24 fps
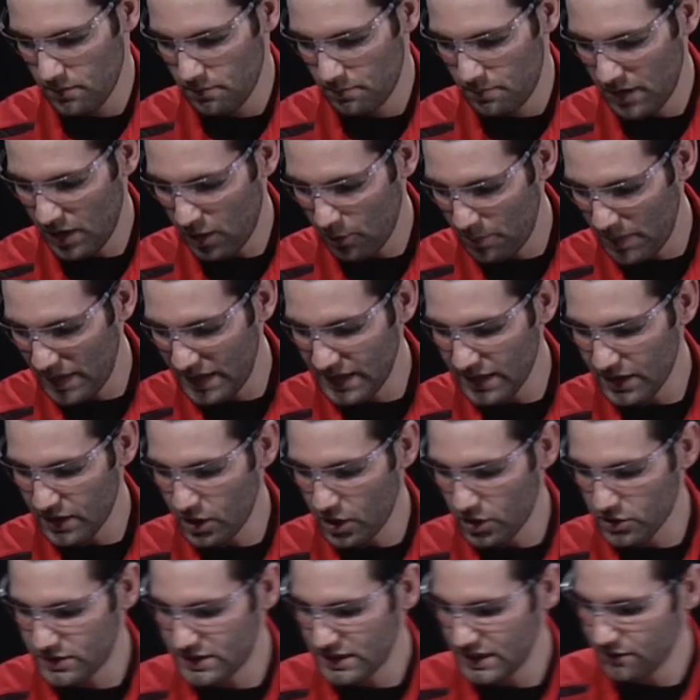palpating an
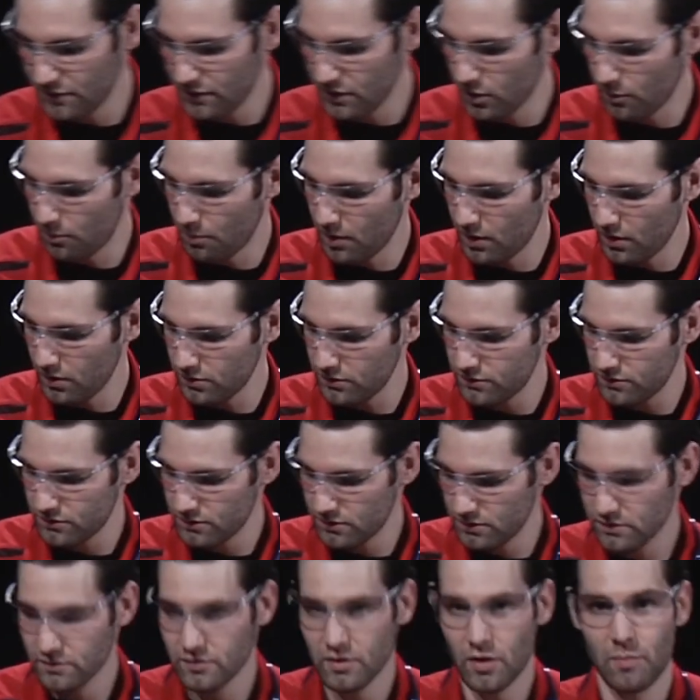arterial
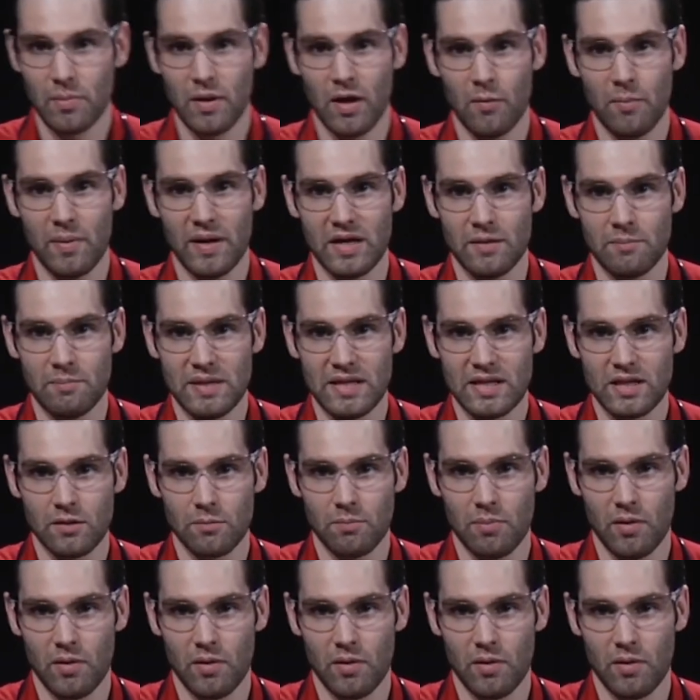pulse, so I'll palpate a pedal